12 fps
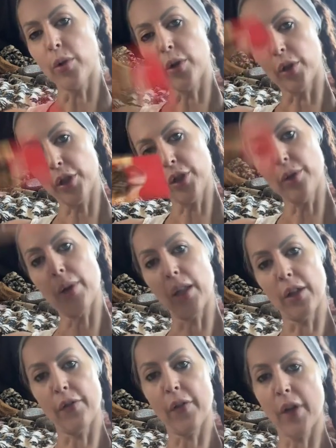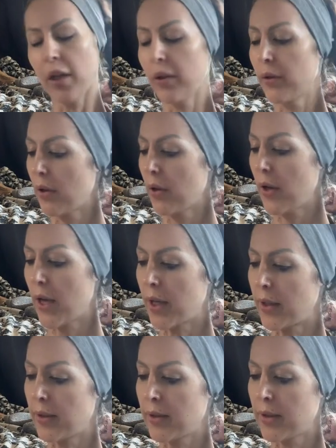order to elevate.
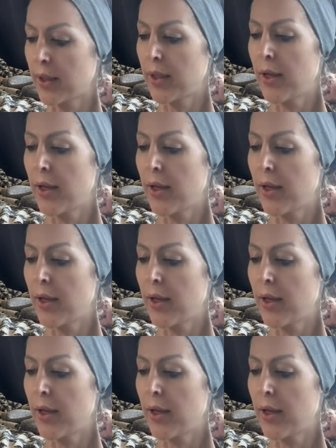And